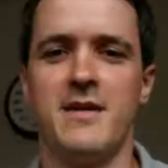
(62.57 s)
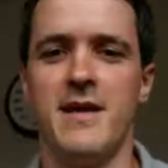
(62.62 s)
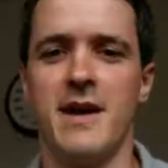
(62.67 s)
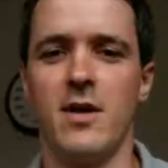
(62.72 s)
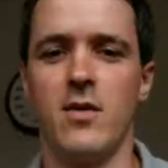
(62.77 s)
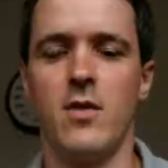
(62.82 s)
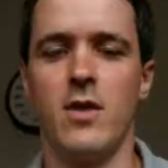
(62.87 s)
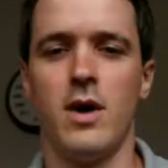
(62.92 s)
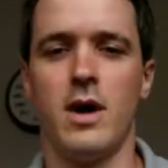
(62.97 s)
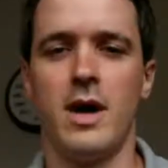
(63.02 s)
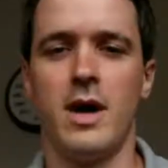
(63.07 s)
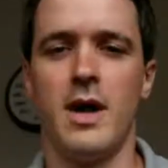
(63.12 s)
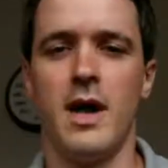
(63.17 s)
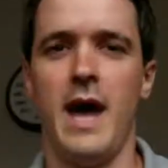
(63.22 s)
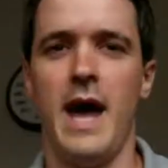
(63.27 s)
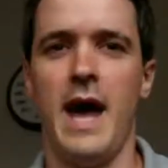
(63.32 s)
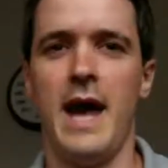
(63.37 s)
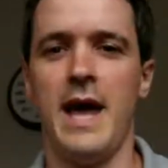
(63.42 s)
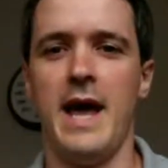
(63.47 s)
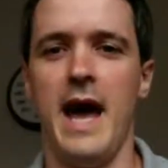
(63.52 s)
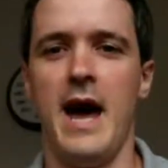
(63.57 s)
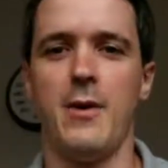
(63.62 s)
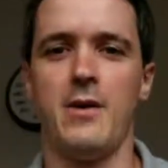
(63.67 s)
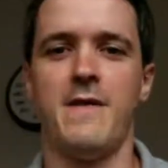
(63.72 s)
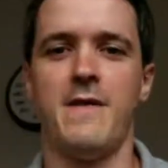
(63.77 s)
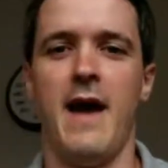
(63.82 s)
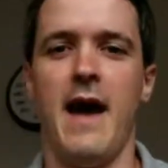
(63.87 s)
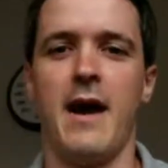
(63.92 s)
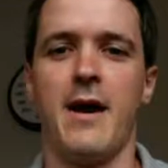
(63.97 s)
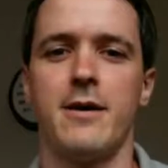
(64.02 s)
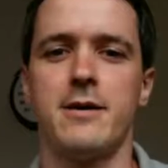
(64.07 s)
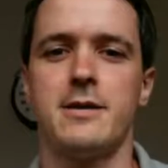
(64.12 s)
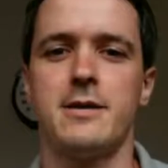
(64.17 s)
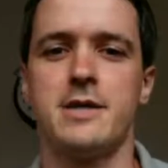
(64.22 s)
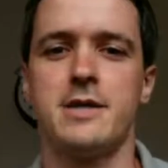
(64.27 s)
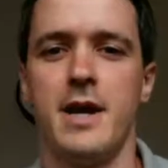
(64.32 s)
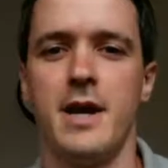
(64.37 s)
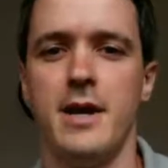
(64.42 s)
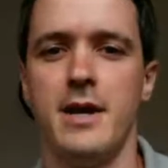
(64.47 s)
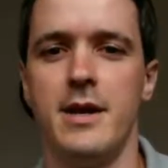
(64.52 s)
to take a look at how attackers
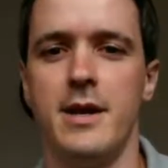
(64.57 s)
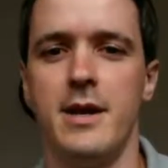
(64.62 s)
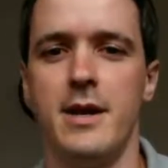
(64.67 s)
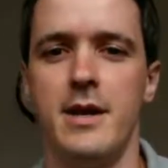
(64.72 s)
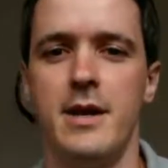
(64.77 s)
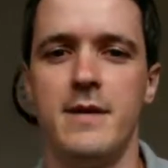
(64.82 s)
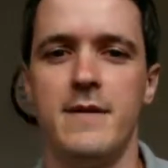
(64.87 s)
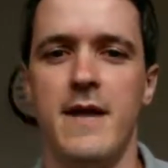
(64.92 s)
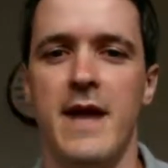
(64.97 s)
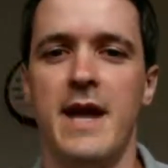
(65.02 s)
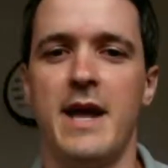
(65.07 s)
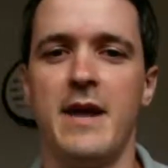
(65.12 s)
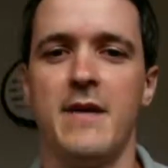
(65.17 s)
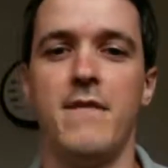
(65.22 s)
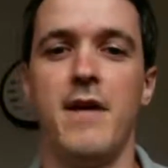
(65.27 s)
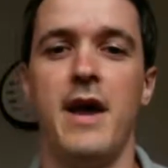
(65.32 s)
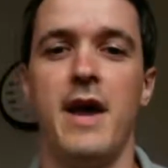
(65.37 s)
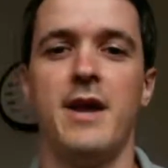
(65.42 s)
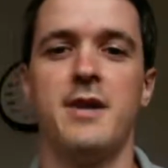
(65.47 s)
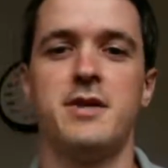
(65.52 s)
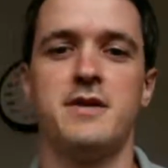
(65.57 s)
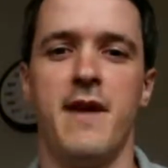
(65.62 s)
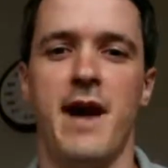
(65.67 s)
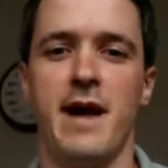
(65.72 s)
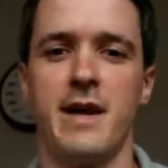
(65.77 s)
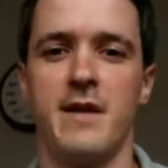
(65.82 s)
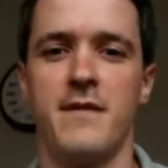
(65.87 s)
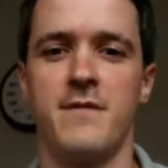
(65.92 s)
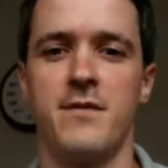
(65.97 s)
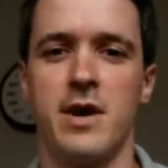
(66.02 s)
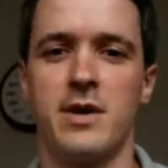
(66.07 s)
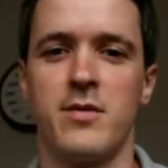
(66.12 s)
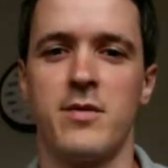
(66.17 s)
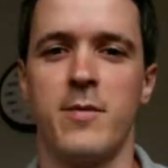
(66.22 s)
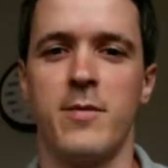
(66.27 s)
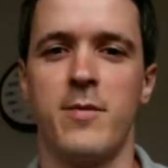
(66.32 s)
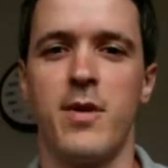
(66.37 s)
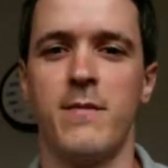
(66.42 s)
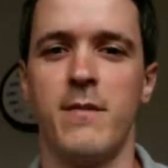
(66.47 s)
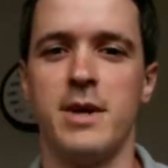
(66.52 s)
can take advantage of Active
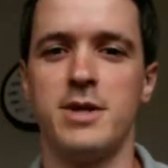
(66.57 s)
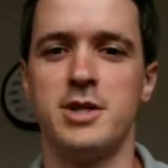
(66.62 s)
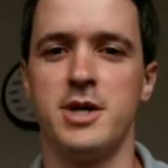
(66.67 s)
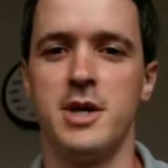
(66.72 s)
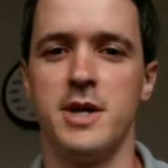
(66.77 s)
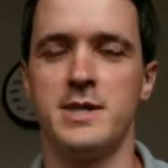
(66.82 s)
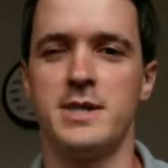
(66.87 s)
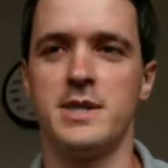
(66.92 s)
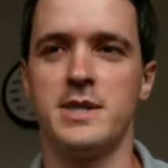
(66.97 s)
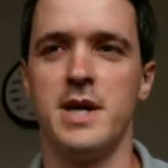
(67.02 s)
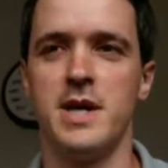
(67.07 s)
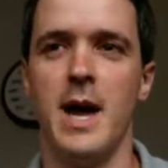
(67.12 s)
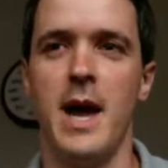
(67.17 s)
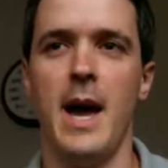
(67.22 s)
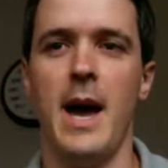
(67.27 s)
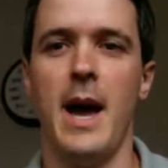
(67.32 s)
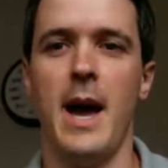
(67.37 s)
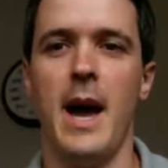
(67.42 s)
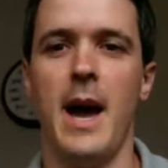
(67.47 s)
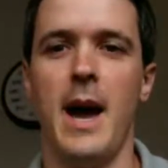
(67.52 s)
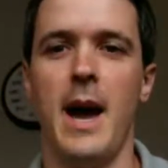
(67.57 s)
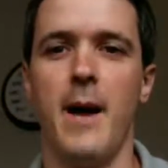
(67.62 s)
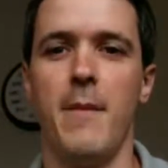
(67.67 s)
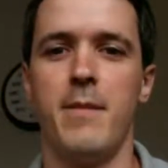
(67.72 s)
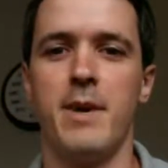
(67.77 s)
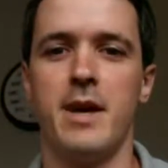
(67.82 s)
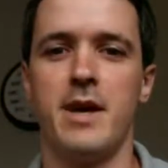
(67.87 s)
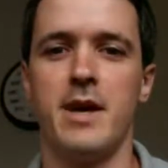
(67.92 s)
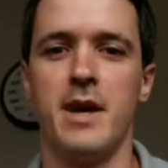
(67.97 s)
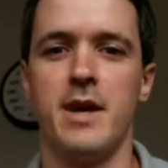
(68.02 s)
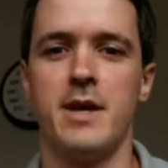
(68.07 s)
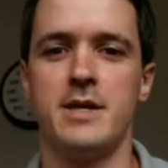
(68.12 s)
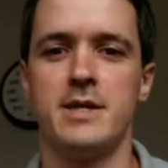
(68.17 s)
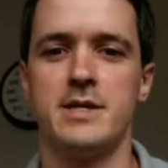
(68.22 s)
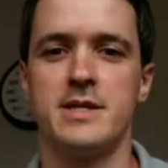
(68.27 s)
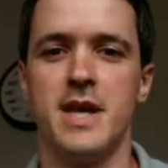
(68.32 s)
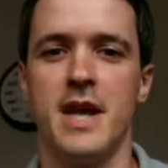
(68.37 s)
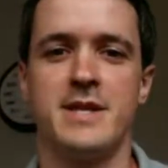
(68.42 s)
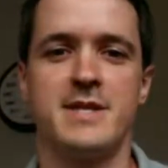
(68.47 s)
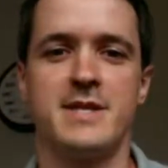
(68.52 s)
Directory permissions
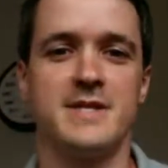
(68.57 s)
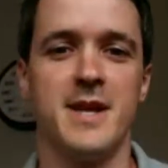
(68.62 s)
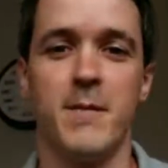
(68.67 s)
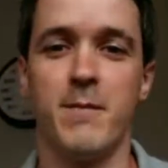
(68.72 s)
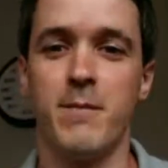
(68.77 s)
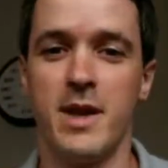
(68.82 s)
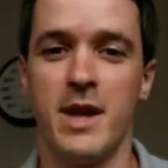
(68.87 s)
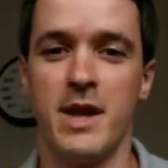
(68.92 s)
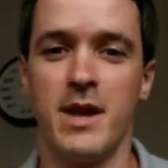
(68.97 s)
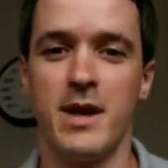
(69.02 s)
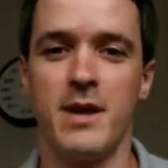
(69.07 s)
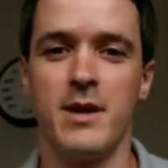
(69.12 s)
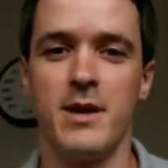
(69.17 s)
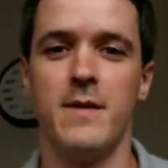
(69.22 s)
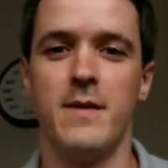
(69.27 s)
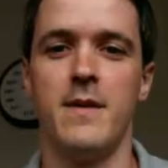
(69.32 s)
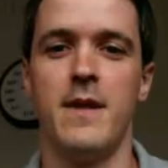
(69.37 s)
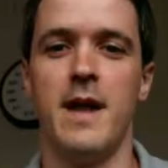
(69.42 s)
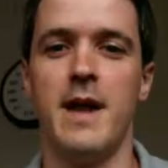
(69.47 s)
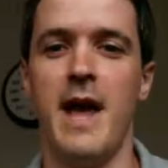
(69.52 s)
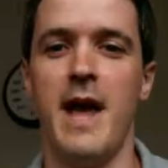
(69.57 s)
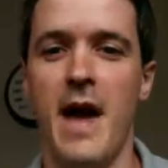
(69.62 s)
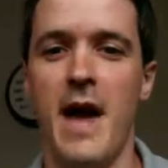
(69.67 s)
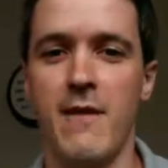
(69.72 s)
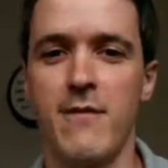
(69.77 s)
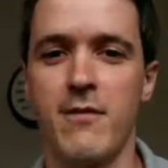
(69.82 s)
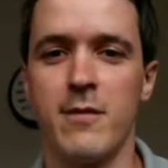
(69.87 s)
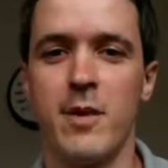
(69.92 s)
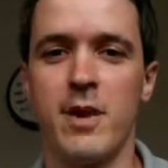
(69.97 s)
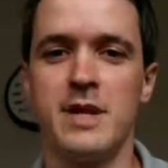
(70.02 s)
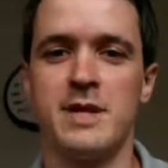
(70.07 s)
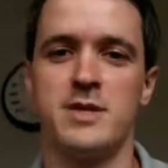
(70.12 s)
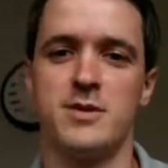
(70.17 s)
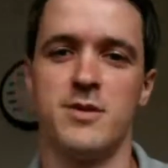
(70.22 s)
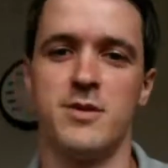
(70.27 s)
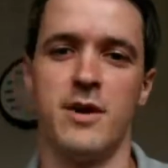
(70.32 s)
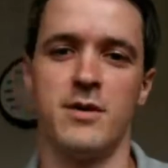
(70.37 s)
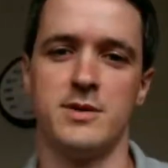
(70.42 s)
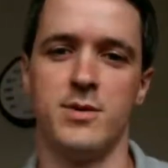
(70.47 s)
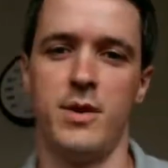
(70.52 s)
because it's something that everybody
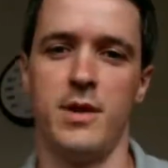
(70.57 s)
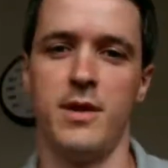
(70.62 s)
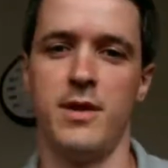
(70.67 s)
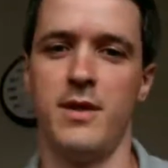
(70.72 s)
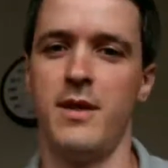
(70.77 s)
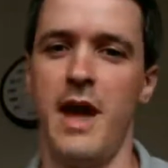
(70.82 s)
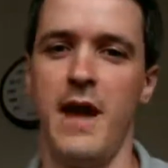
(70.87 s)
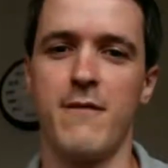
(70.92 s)
struggles with.